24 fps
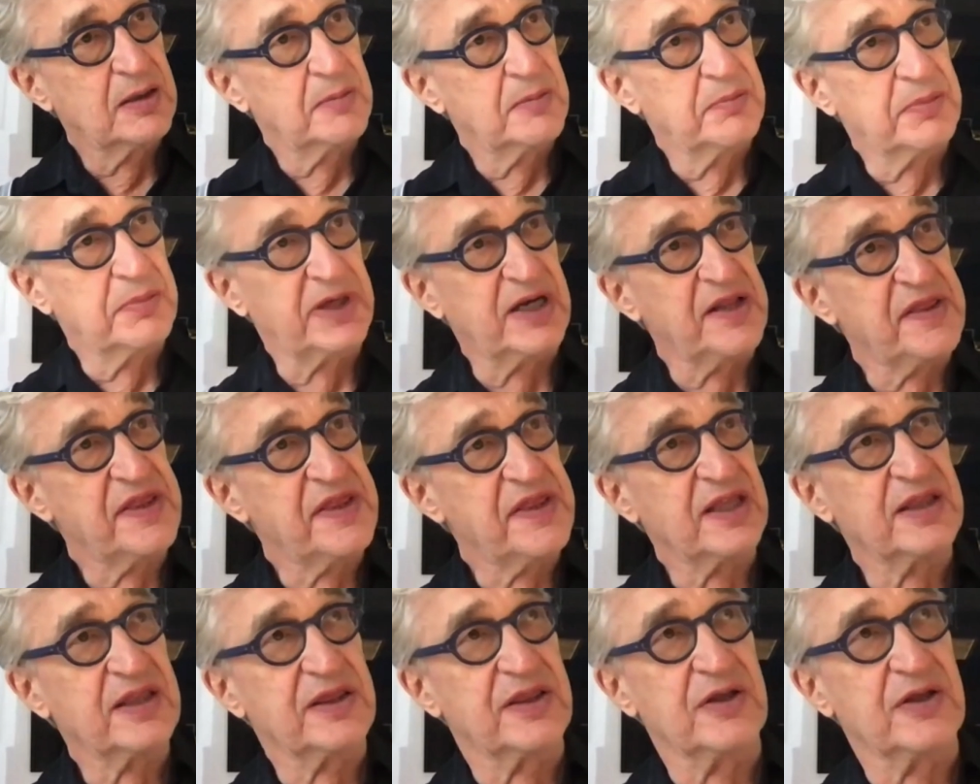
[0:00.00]
But I
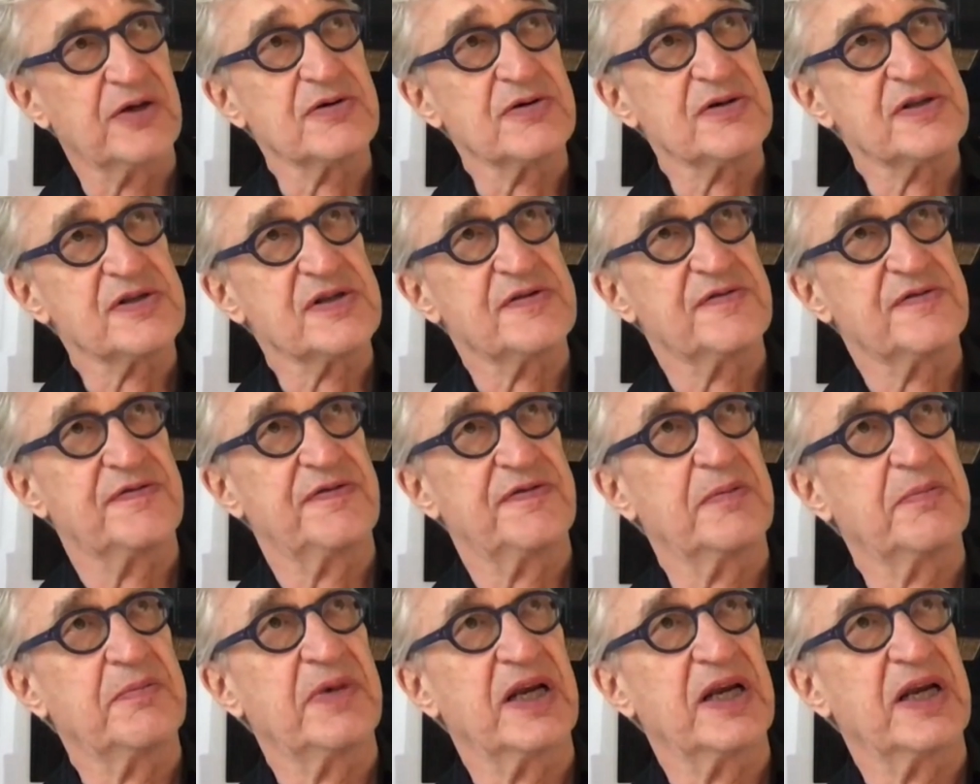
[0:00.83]
think those
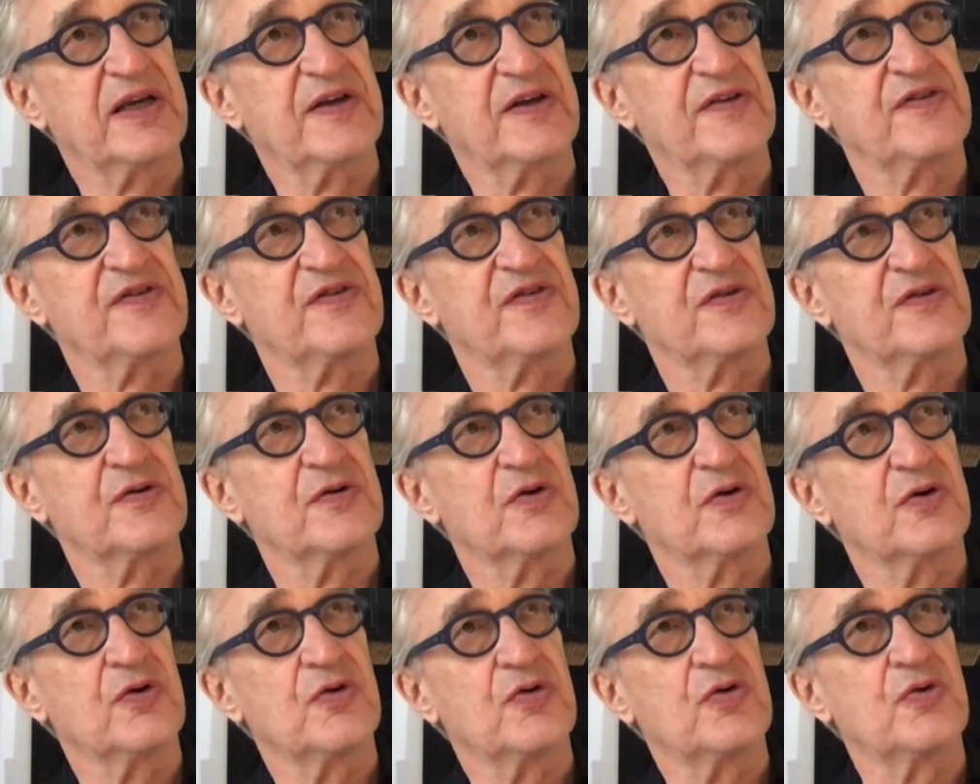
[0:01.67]
filmmakers
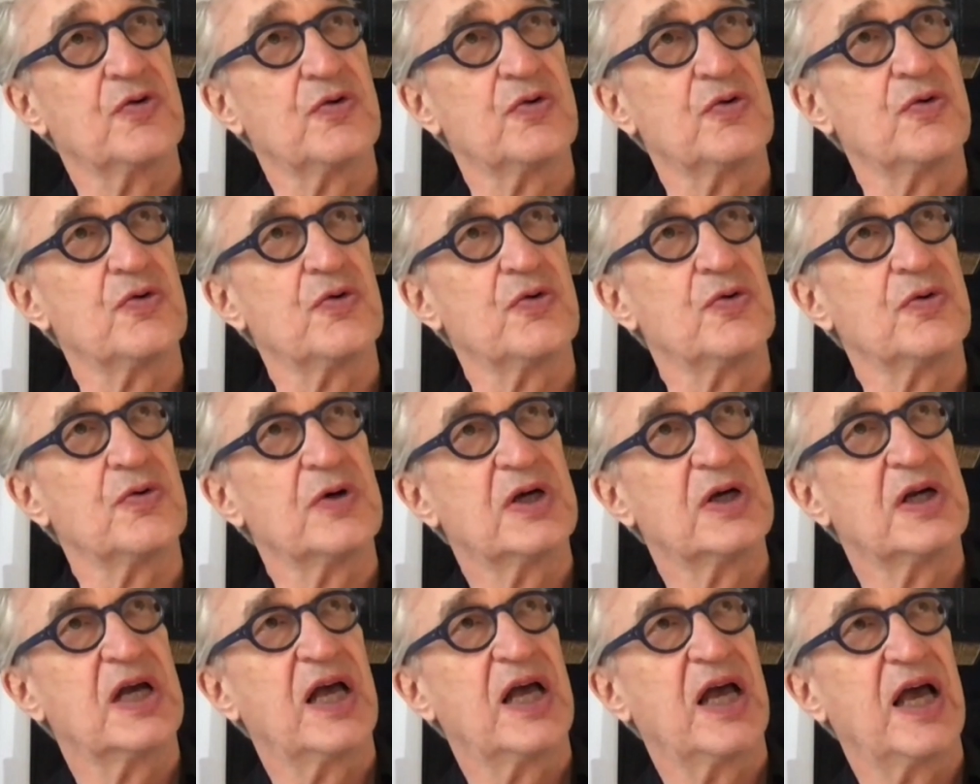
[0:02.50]
who
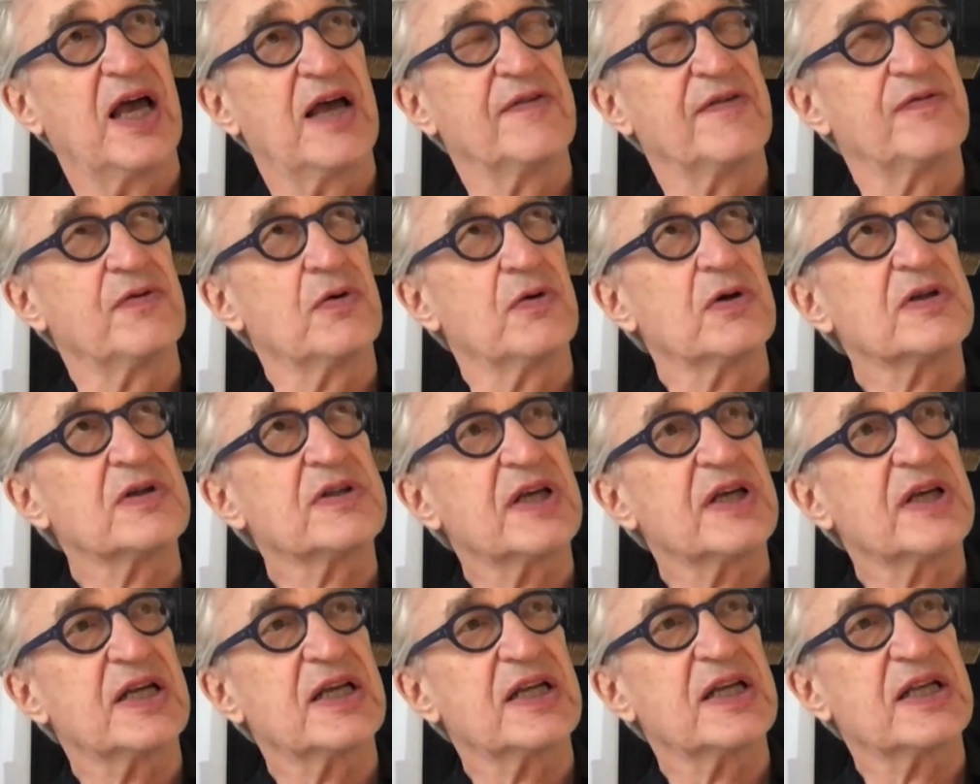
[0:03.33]
have looked
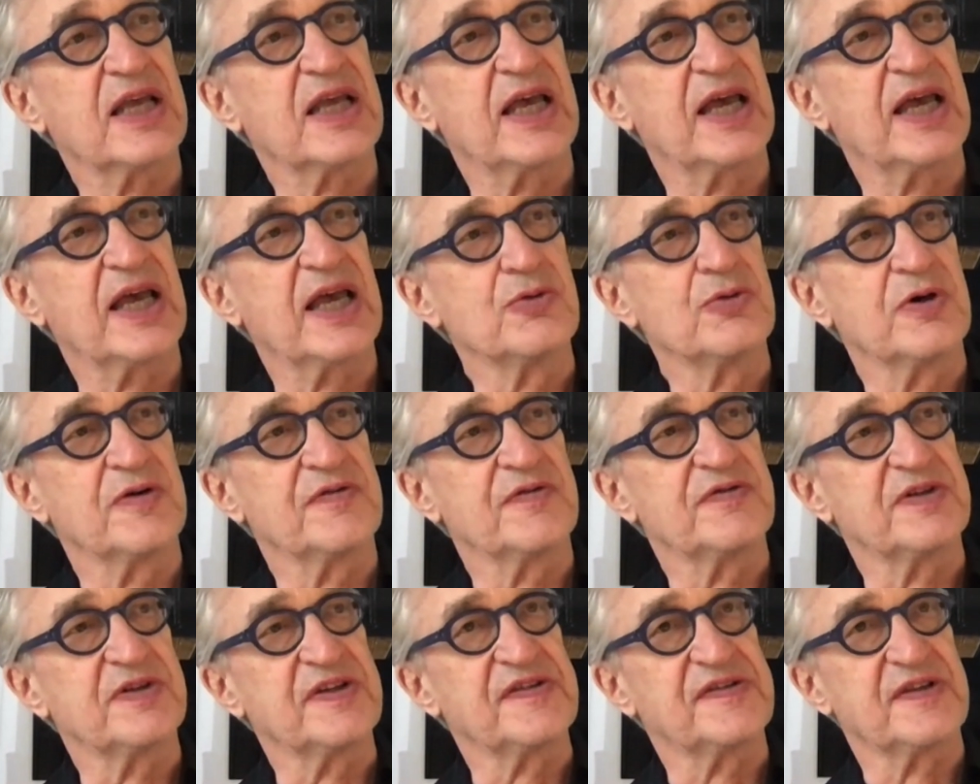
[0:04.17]
at it and who have
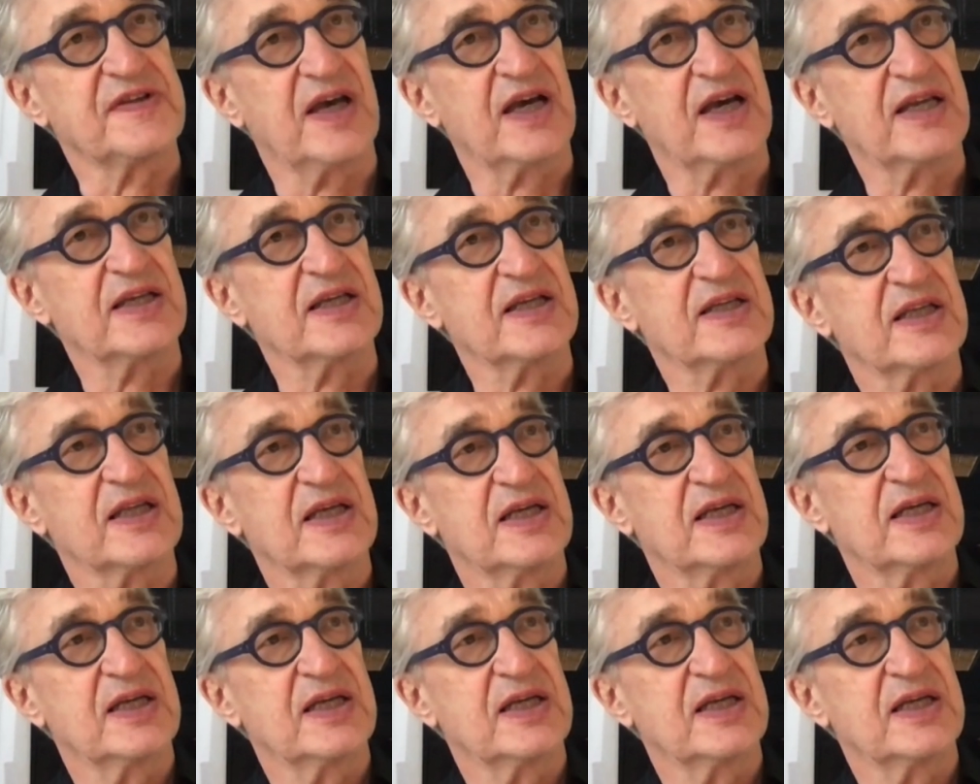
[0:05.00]
decided